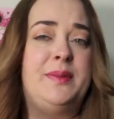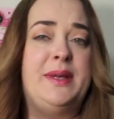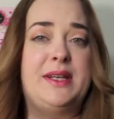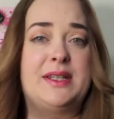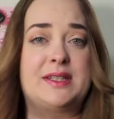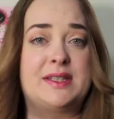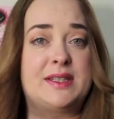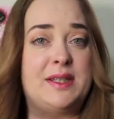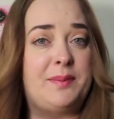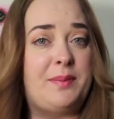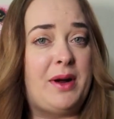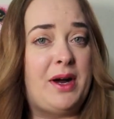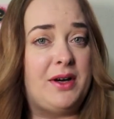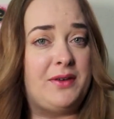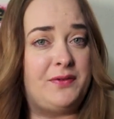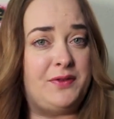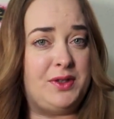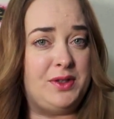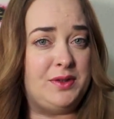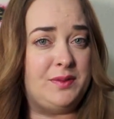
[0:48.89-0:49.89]
It's the
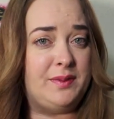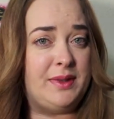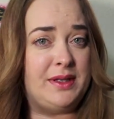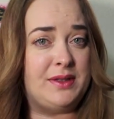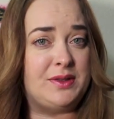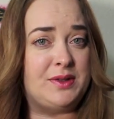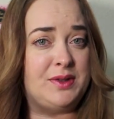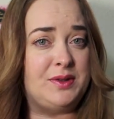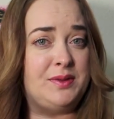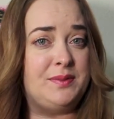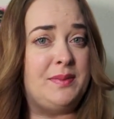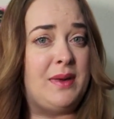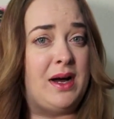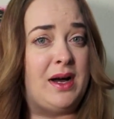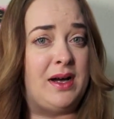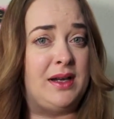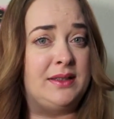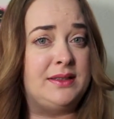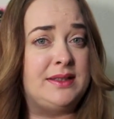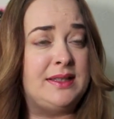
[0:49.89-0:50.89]
Parfum du
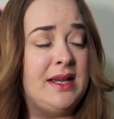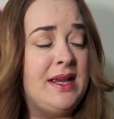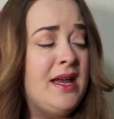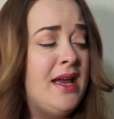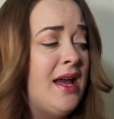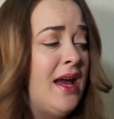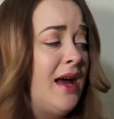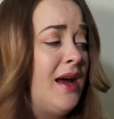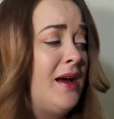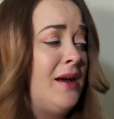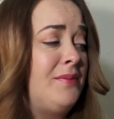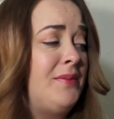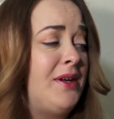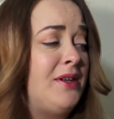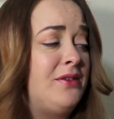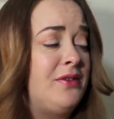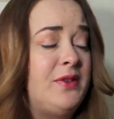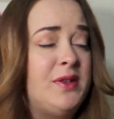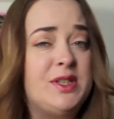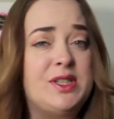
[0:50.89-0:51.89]
Monde.
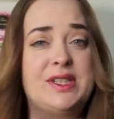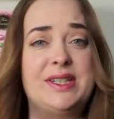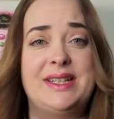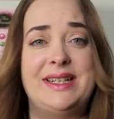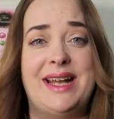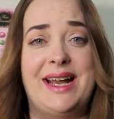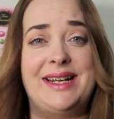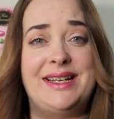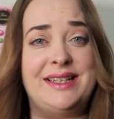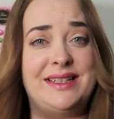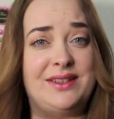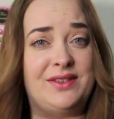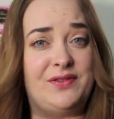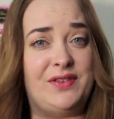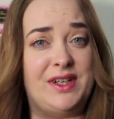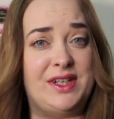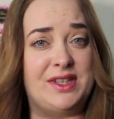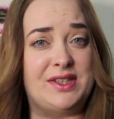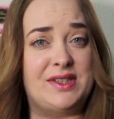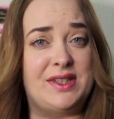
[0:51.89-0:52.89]
Unfortunately, I didn't
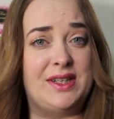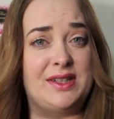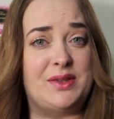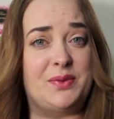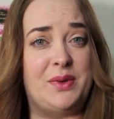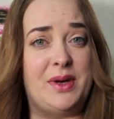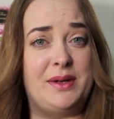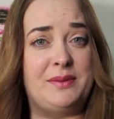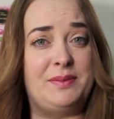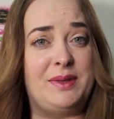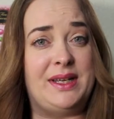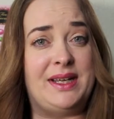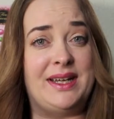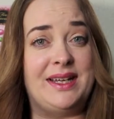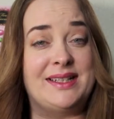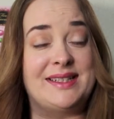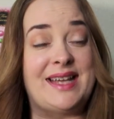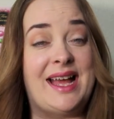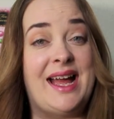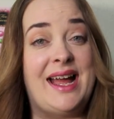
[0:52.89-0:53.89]
finish this one
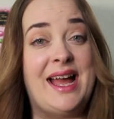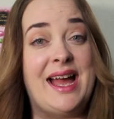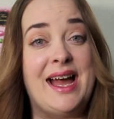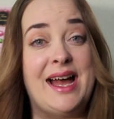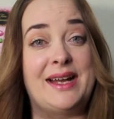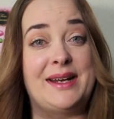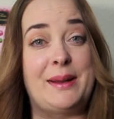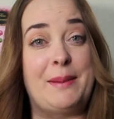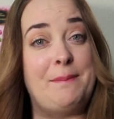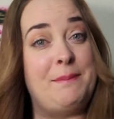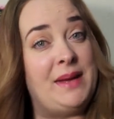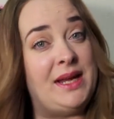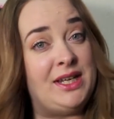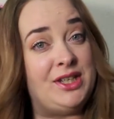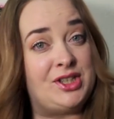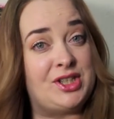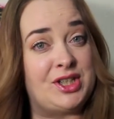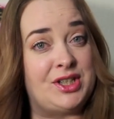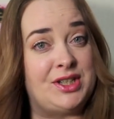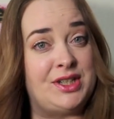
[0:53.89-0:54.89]
because I had a
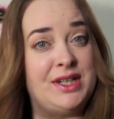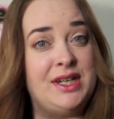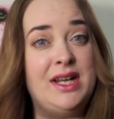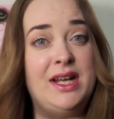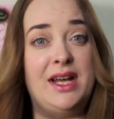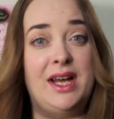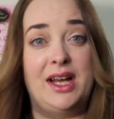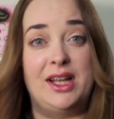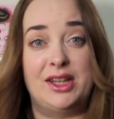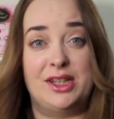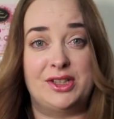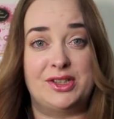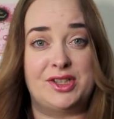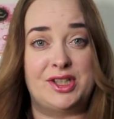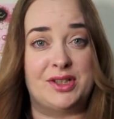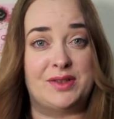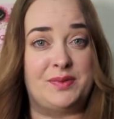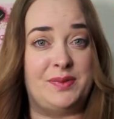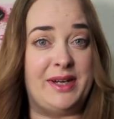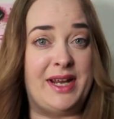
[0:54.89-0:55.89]
major
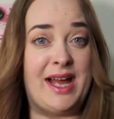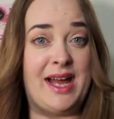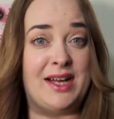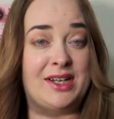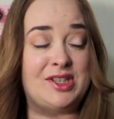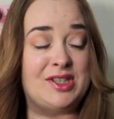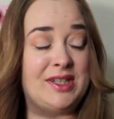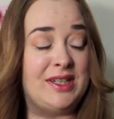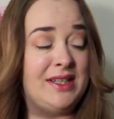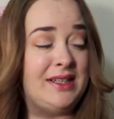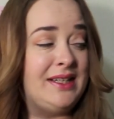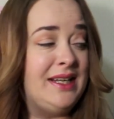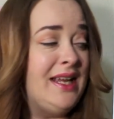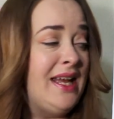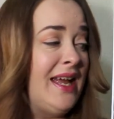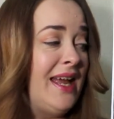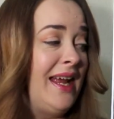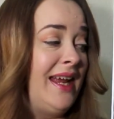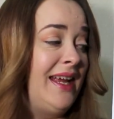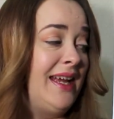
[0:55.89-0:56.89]
allergic reaction
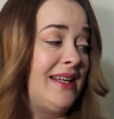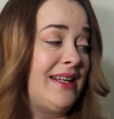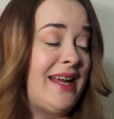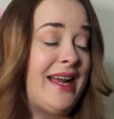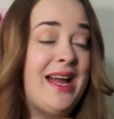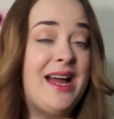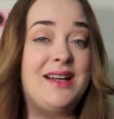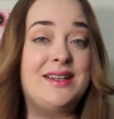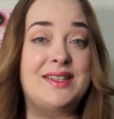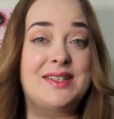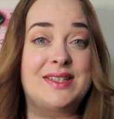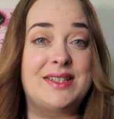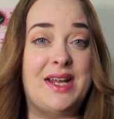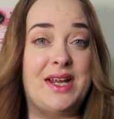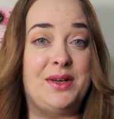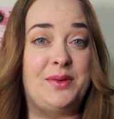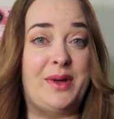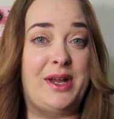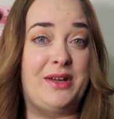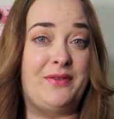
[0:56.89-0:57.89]
and I had to
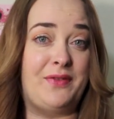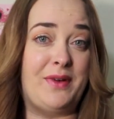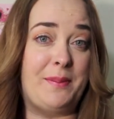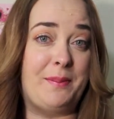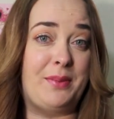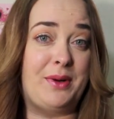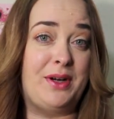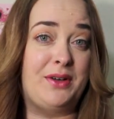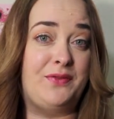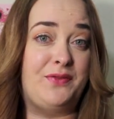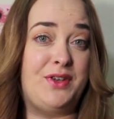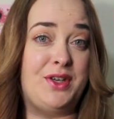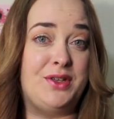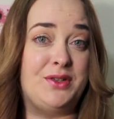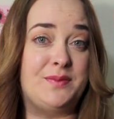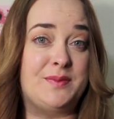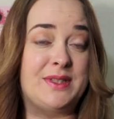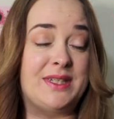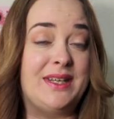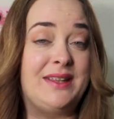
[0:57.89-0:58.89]
stay away from
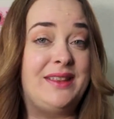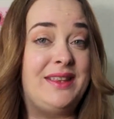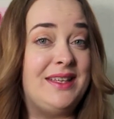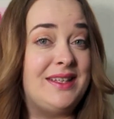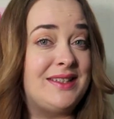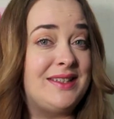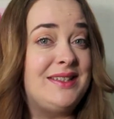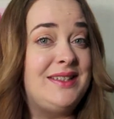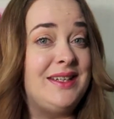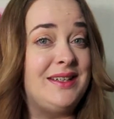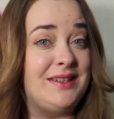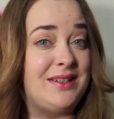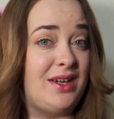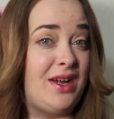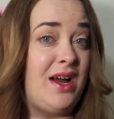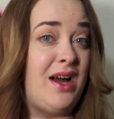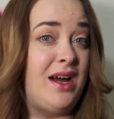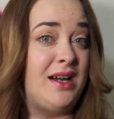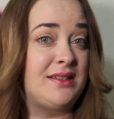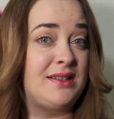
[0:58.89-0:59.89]
perfumes. This didn't
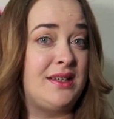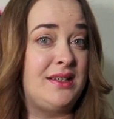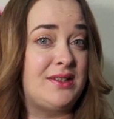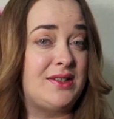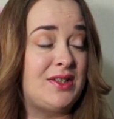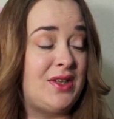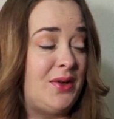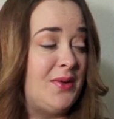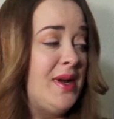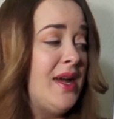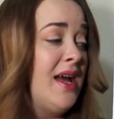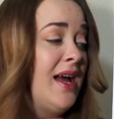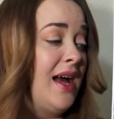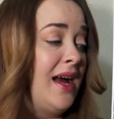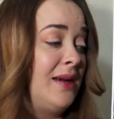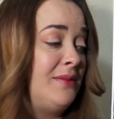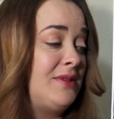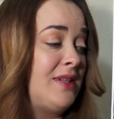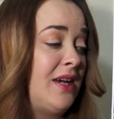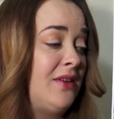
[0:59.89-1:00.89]
cause it, so
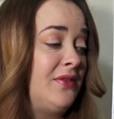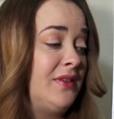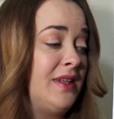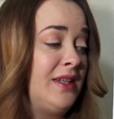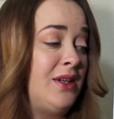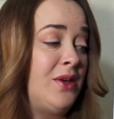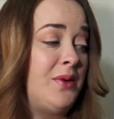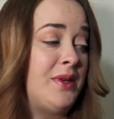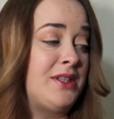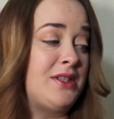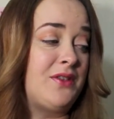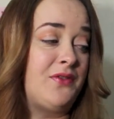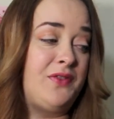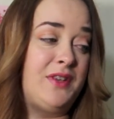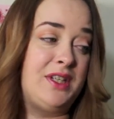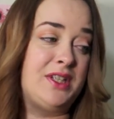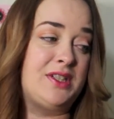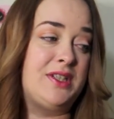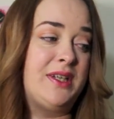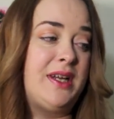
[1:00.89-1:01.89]
I'm definitely going to
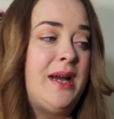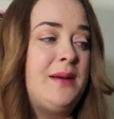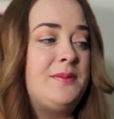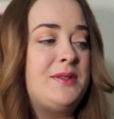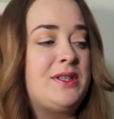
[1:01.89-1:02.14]
finish it up.